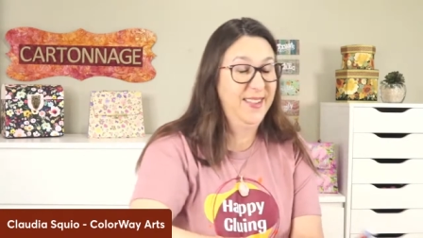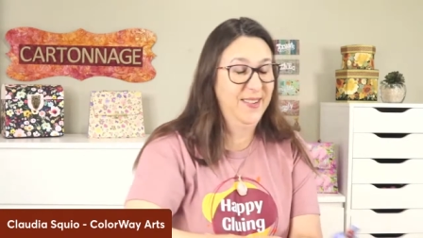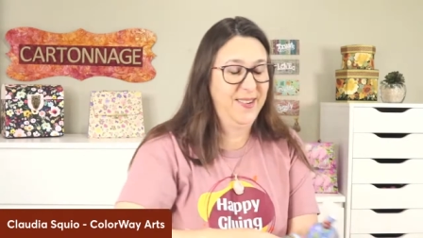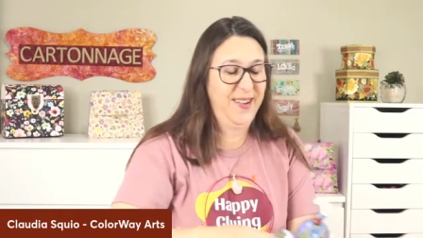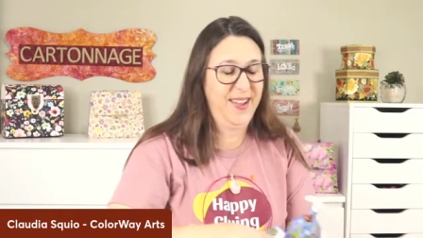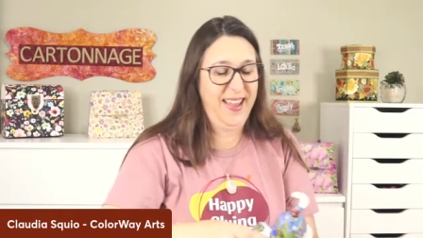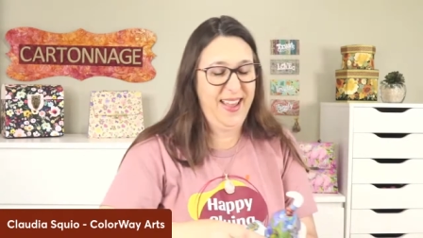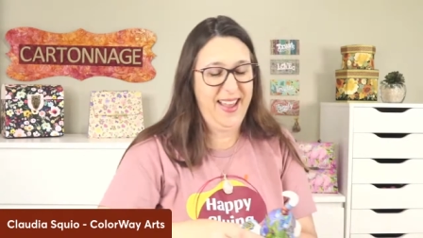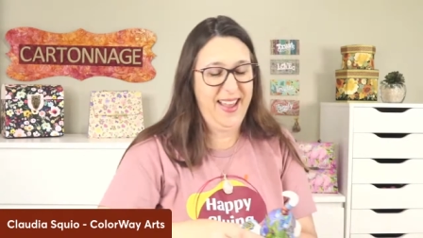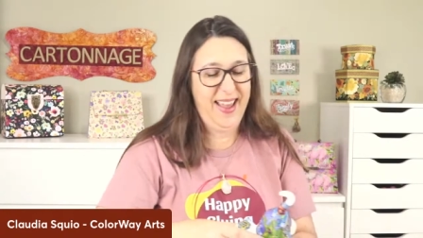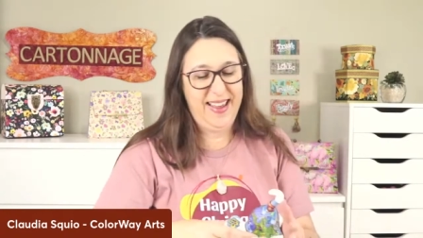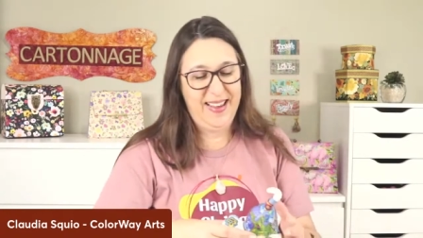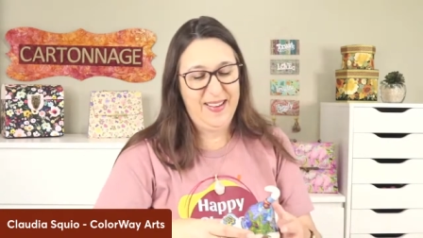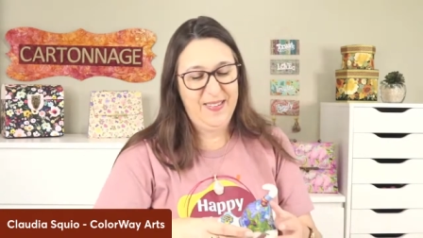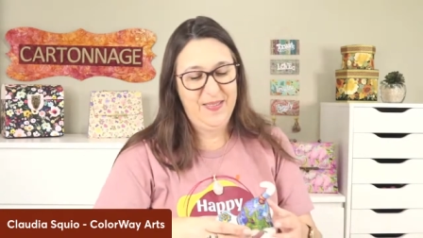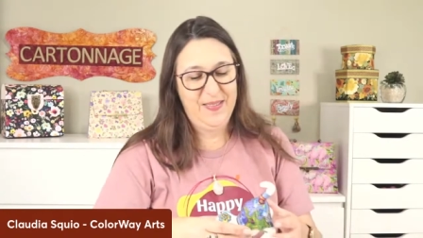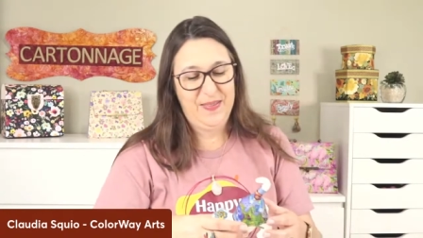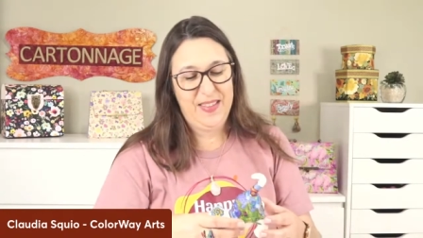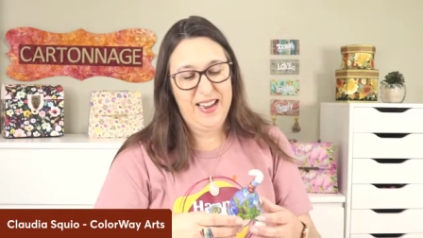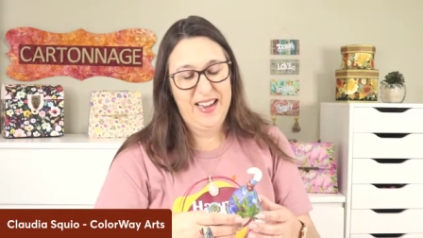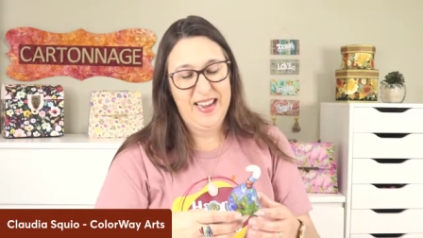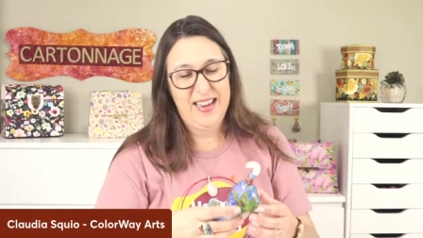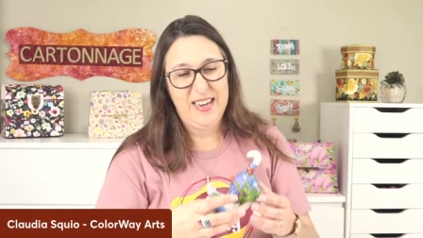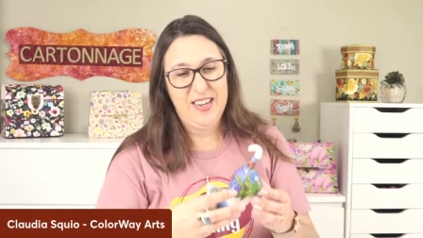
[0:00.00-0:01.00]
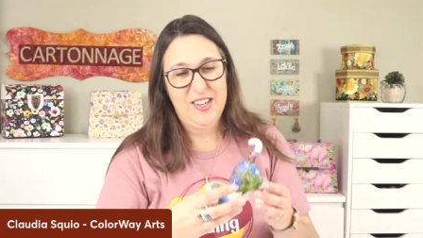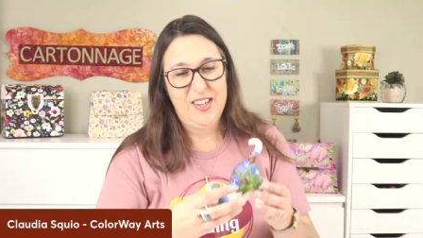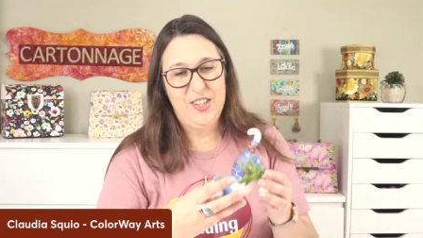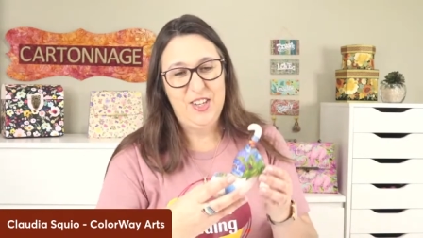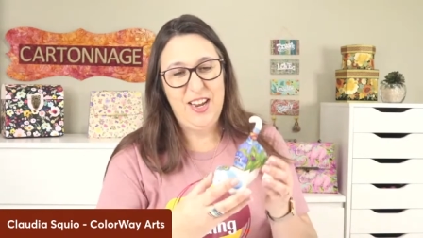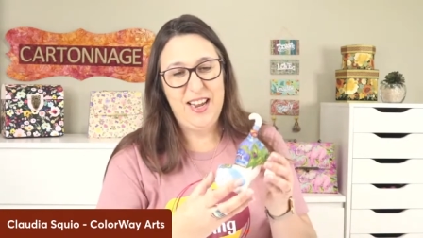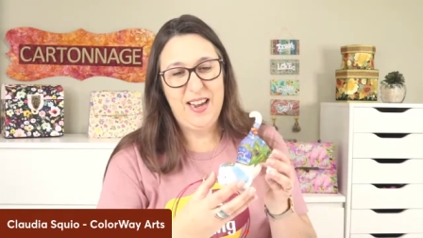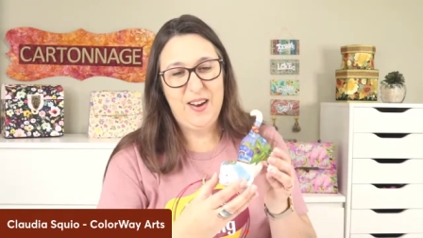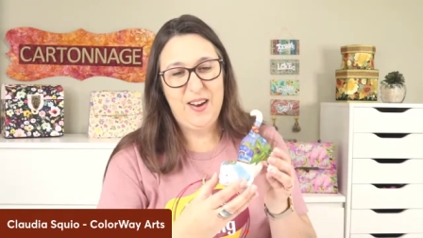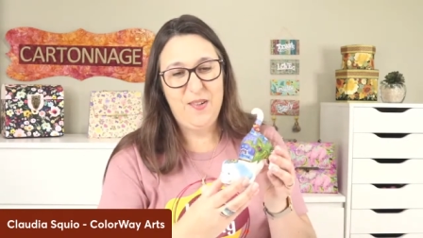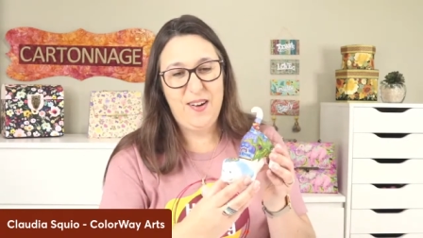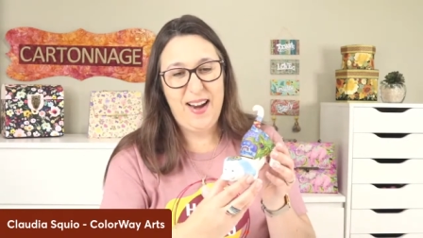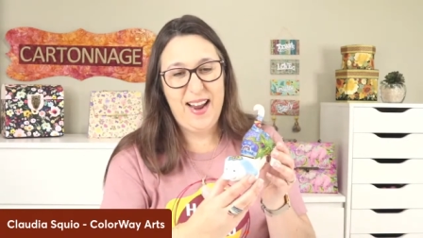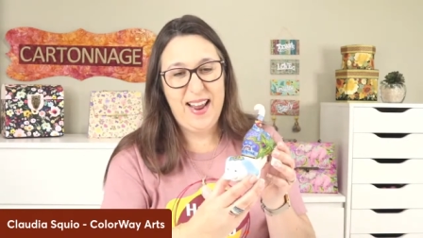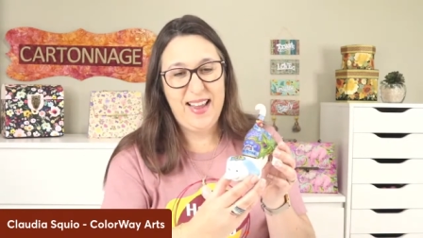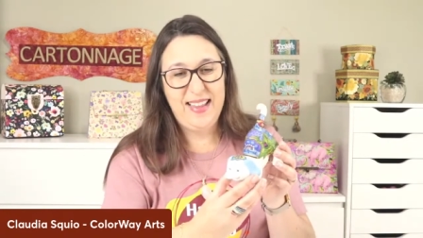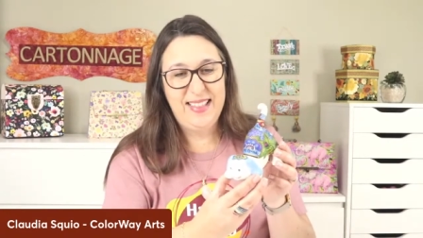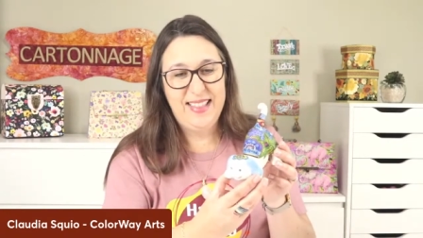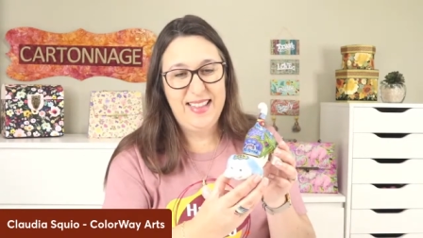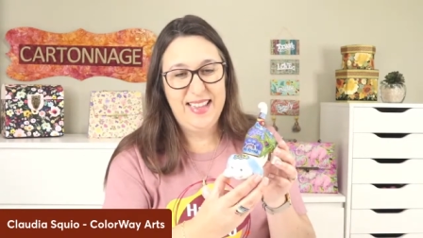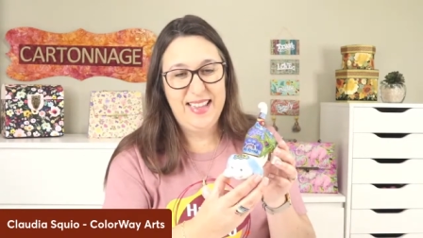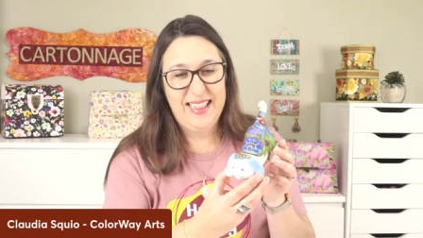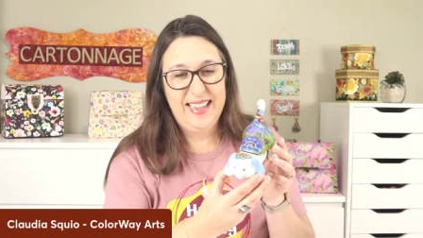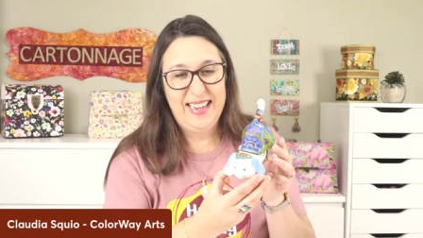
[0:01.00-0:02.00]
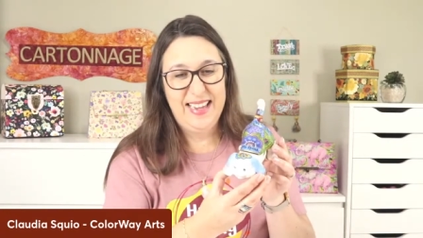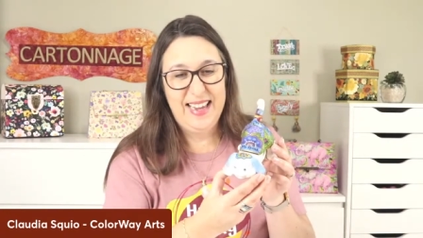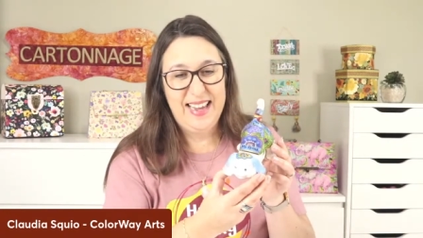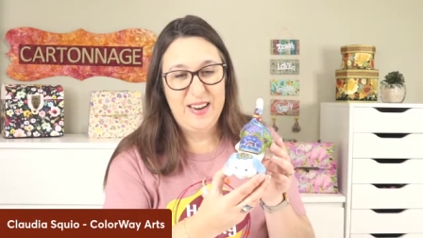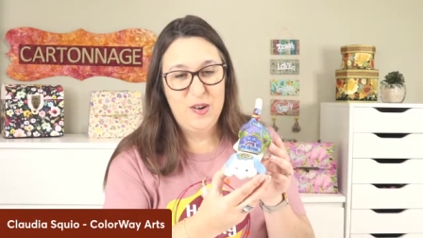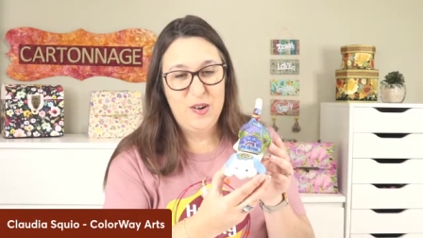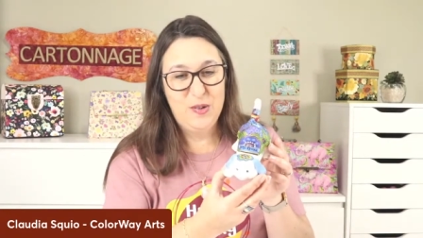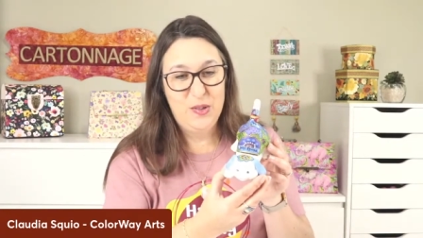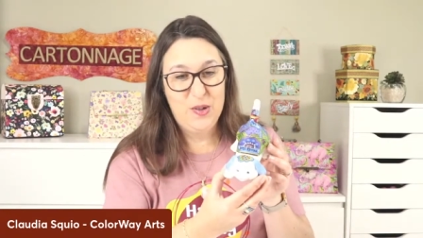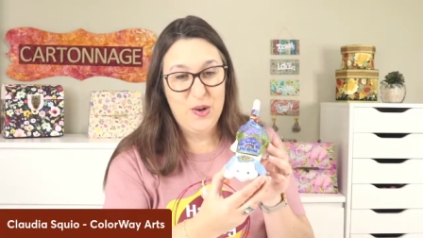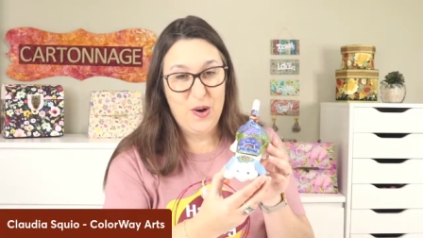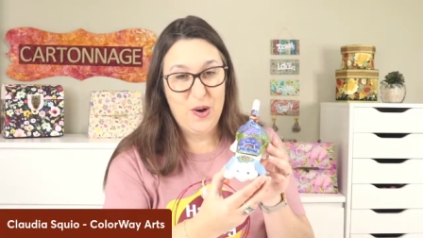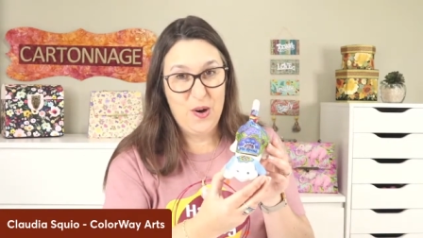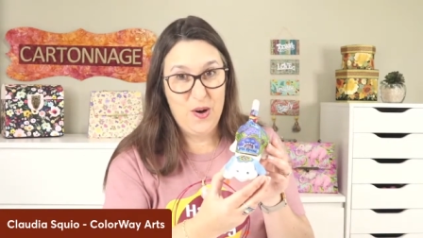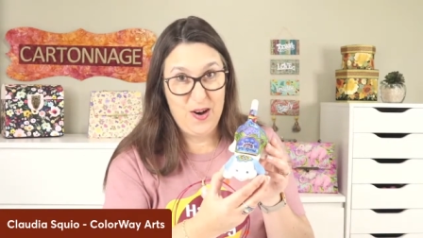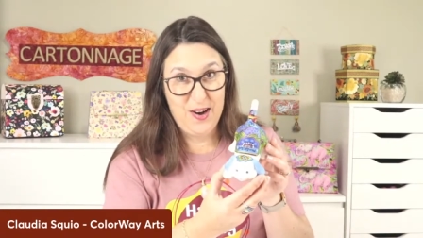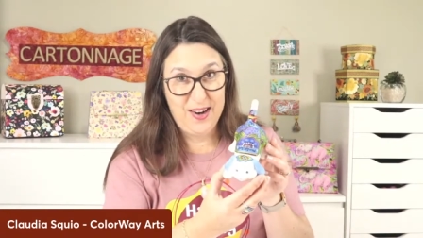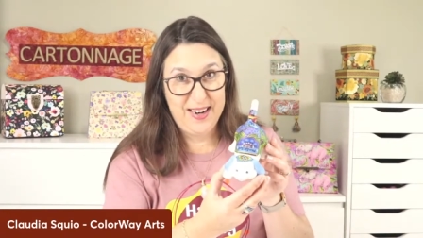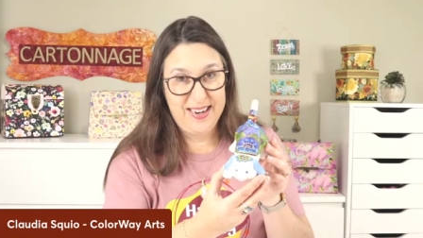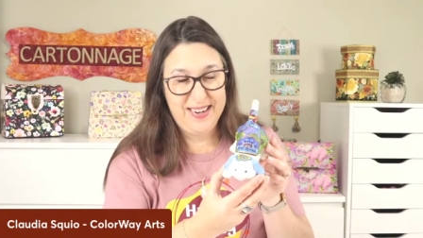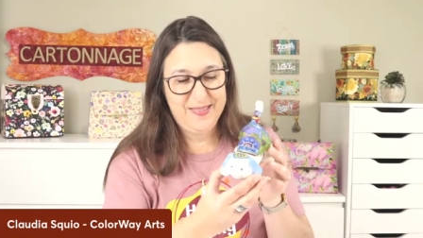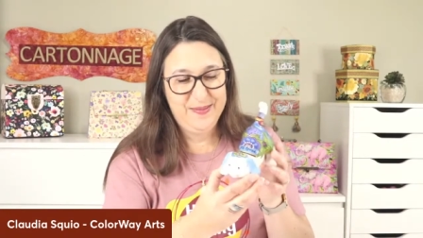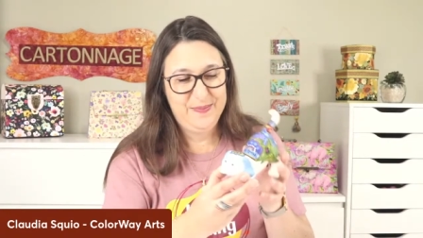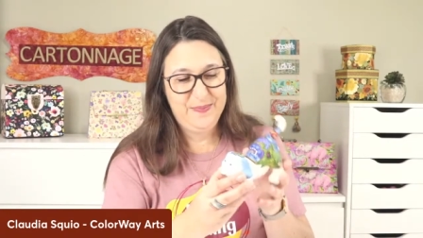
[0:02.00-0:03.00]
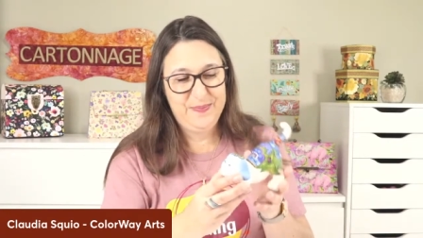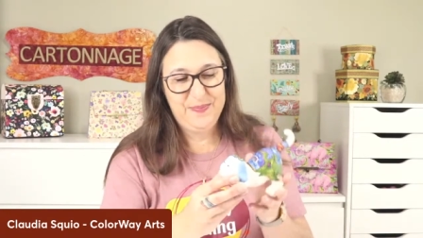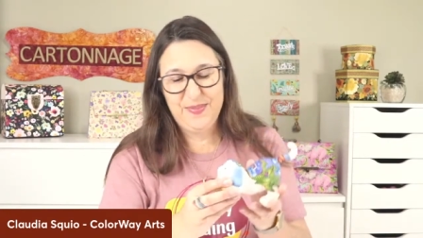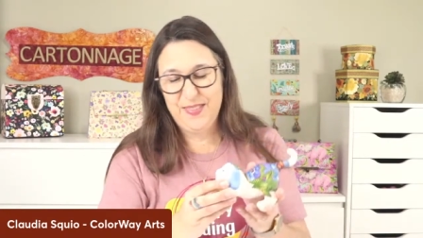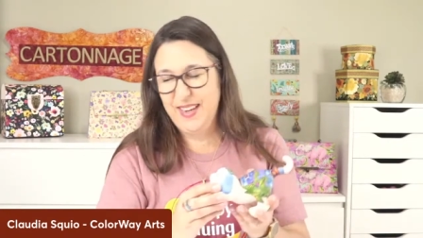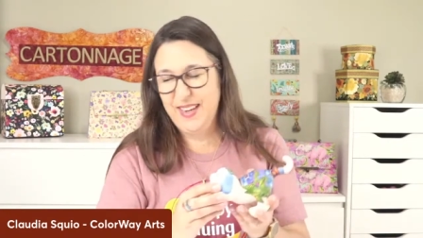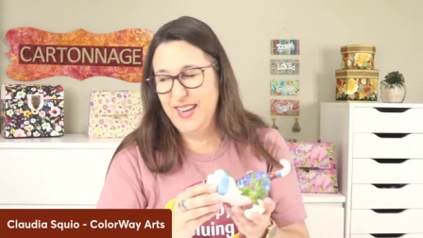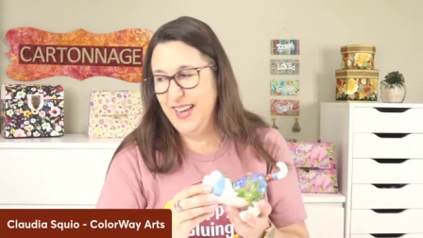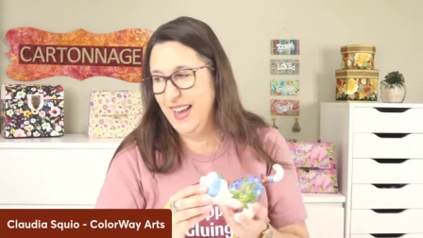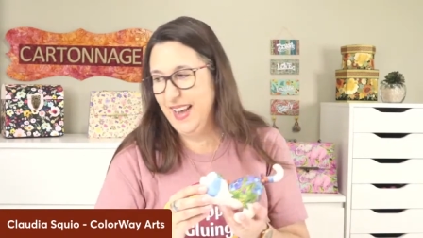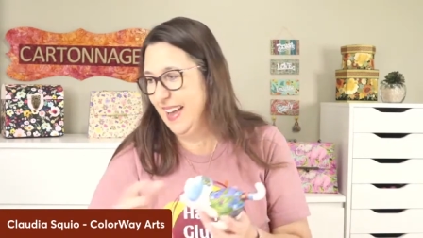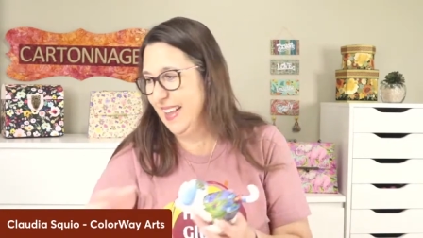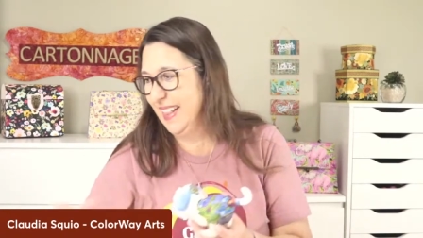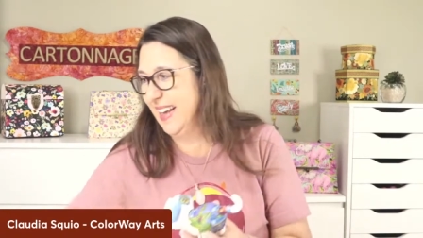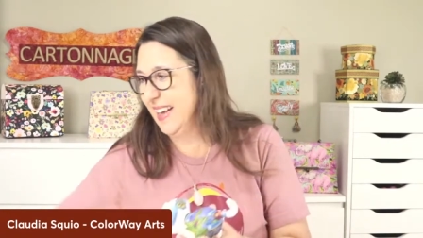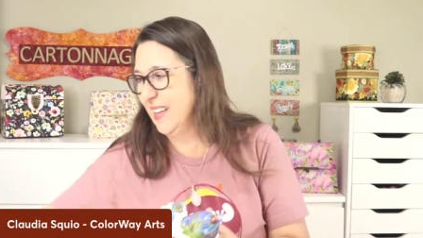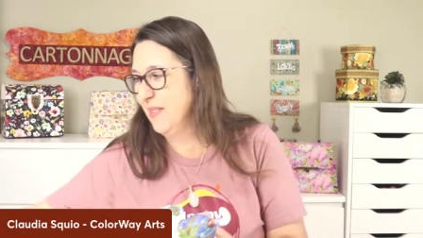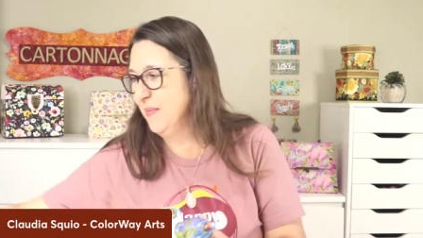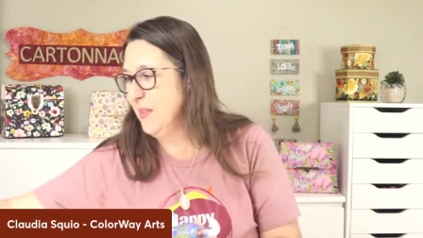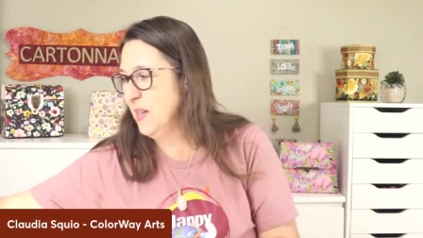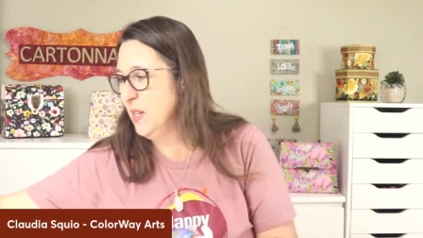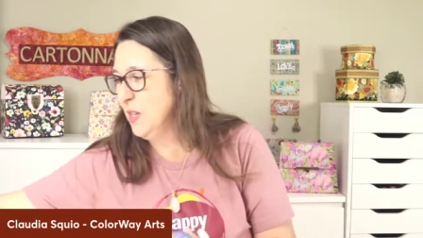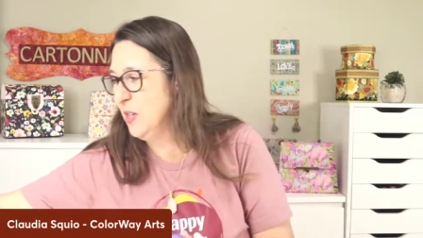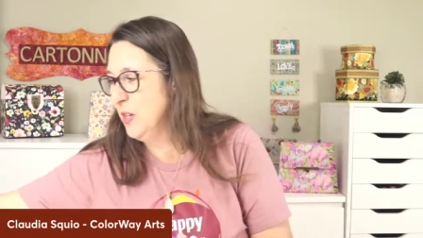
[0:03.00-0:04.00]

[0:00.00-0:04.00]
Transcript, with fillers: Okay, she created the little dog. Okay, let me